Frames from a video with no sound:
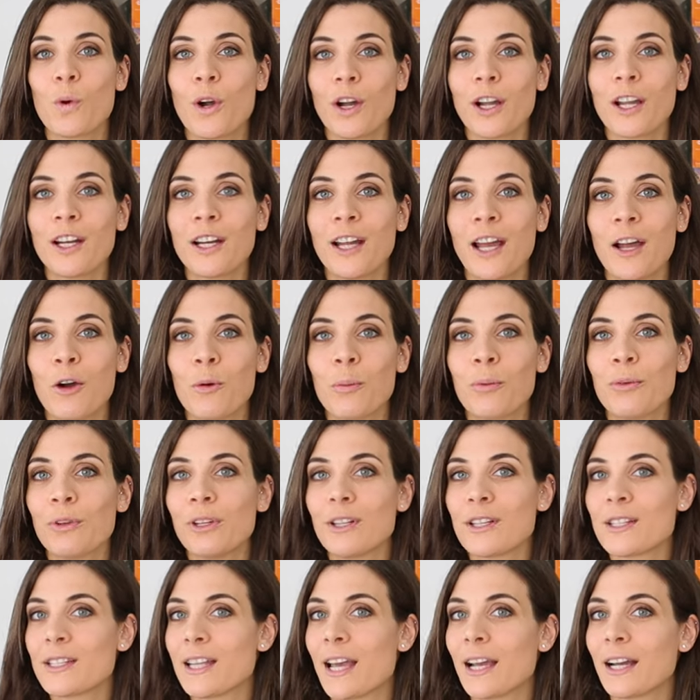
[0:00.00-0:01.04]
what can help with
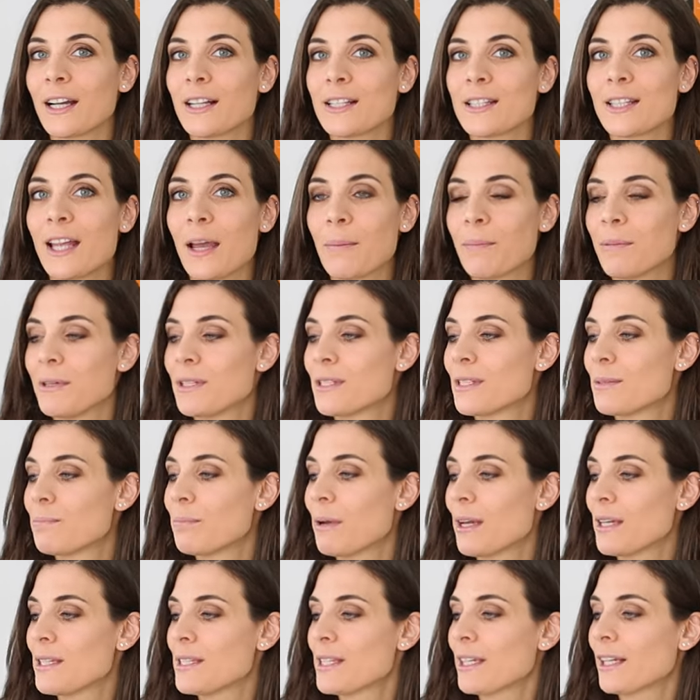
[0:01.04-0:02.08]
the second step is
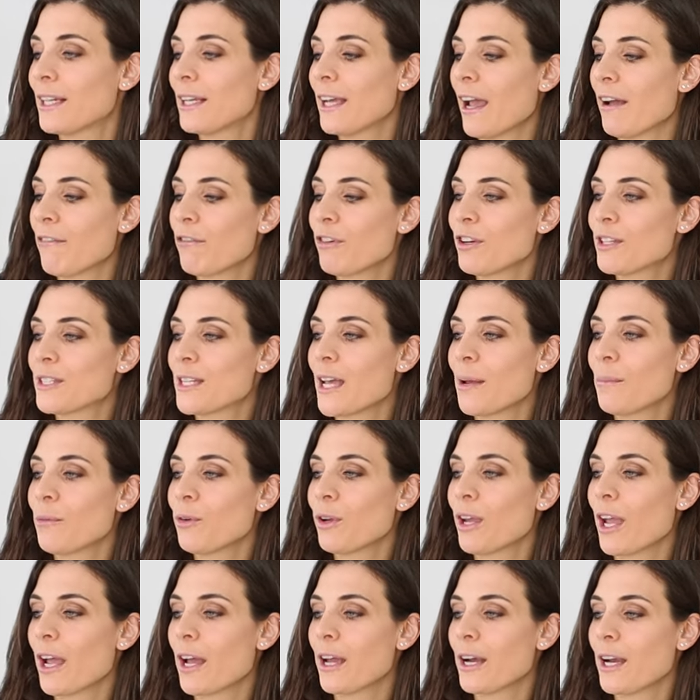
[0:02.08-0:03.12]
basically every time
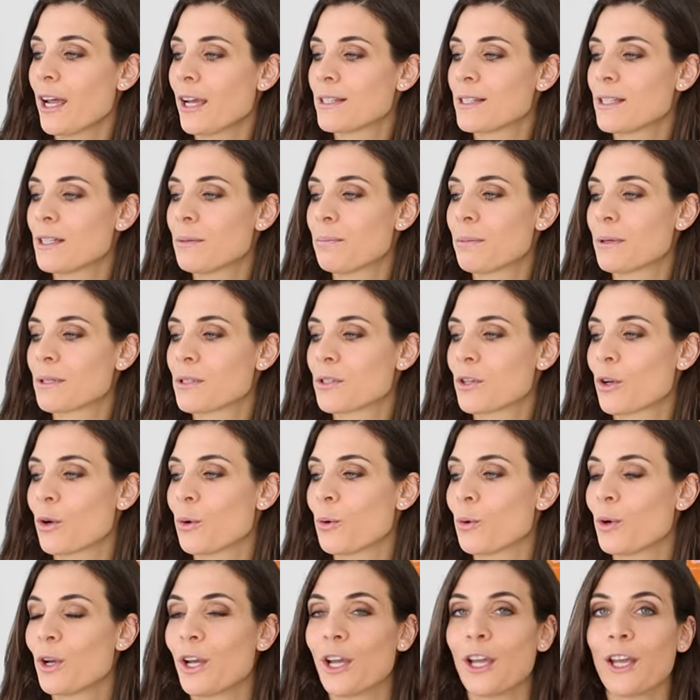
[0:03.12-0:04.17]
you get an exit
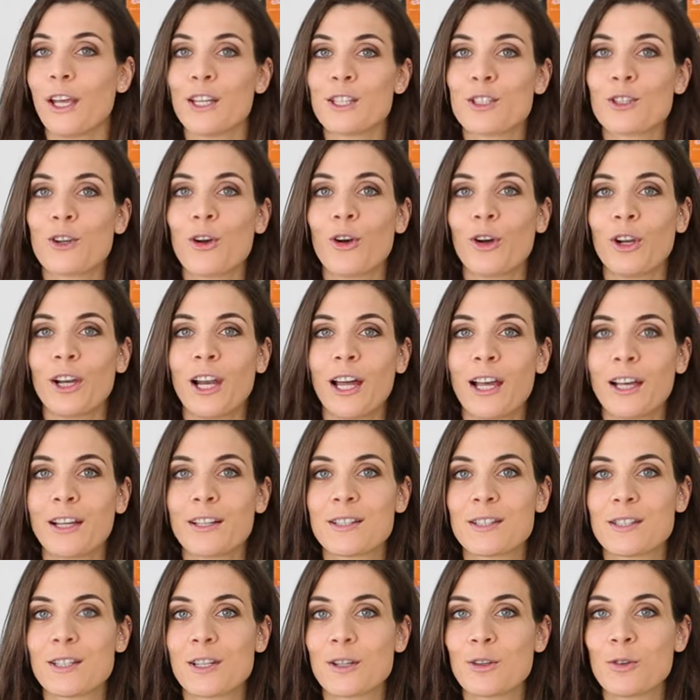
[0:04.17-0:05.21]
puzzle, it's got like
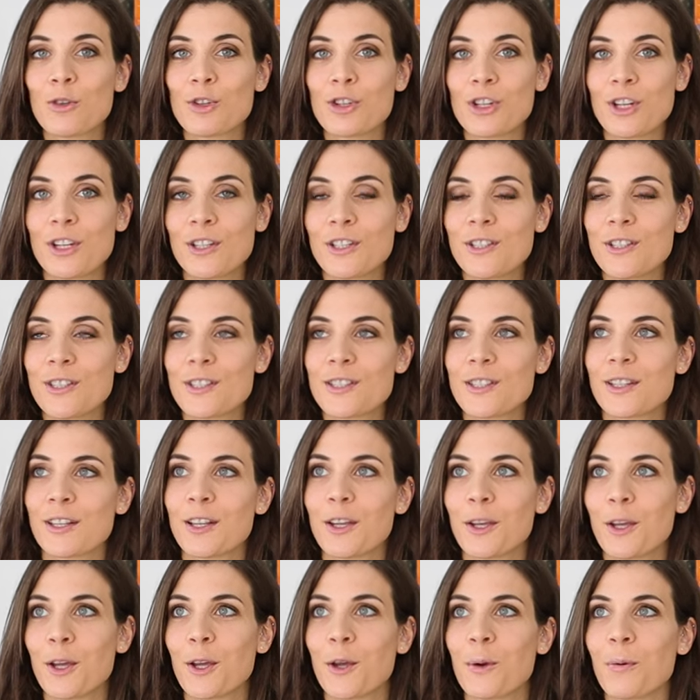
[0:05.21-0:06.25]
solutions.
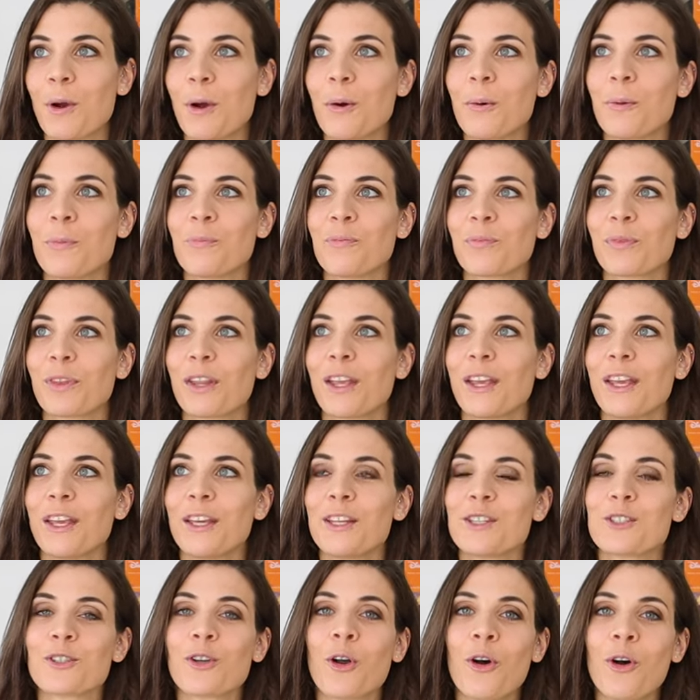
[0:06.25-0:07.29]
Well,
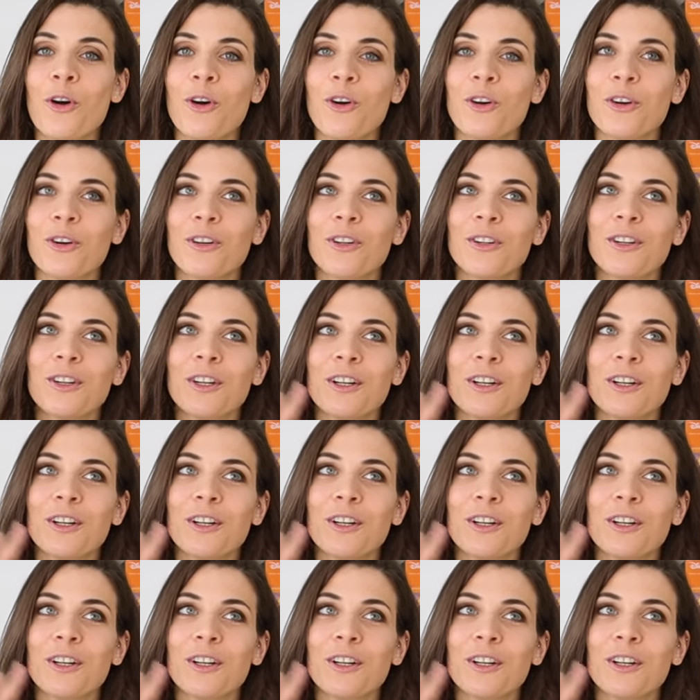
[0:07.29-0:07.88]
it's got